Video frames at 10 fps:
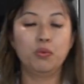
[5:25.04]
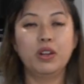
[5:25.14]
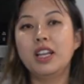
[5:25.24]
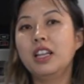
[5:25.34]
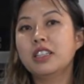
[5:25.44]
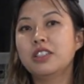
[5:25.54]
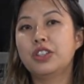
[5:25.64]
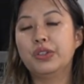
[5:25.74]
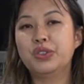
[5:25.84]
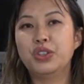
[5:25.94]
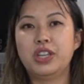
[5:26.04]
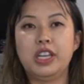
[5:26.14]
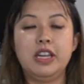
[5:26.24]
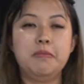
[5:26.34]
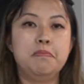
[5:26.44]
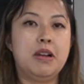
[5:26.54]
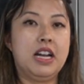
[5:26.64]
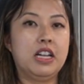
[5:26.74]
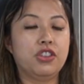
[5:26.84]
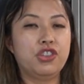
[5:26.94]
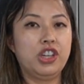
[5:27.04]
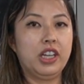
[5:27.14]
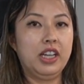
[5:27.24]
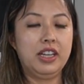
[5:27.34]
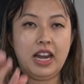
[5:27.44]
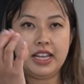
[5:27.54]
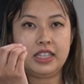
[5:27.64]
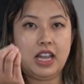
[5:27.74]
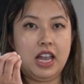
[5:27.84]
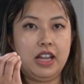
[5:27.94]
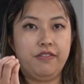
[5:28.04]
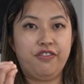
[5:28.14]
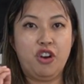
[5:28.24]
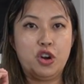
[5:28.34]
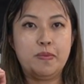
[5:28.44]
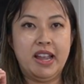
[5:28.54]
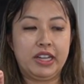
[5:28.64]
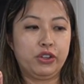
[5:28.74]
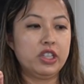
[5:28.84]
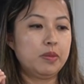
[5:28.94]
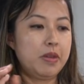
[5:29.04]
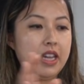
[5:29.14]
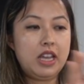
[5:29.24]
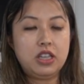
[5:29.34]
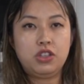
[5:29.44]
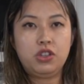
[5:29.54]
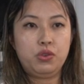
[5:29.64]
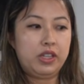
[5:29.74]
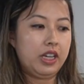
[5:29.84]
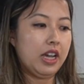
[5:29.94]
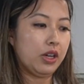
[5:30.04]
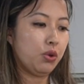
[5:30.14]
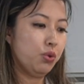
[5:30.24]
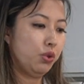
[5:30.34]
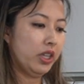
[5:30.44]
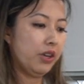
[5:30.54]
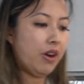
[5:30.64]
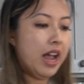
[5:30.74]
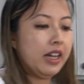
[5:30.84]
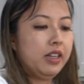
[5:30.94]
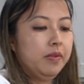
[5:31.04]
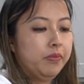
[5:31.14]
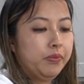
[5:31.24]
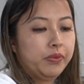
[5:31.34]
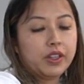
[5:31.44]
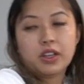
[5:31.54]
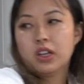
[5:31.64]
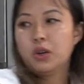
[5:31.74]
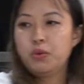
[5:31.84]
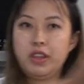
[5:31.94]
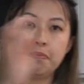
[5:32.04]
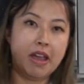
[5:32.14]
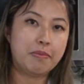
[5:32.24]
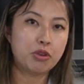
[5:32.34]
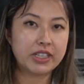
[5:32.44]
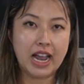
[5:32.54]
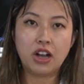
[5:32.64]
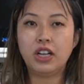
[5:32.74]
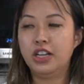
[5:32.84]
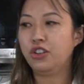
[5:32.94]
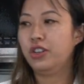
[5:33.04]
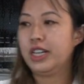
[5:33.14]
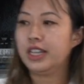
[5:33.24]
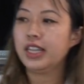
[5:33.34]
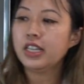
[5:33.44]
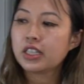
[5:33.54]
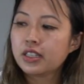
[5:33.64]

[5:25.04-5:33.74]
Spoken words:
what I like to do to keep my chicken nice and firm and crispy is using a cooling rack with a paper towel underneath it.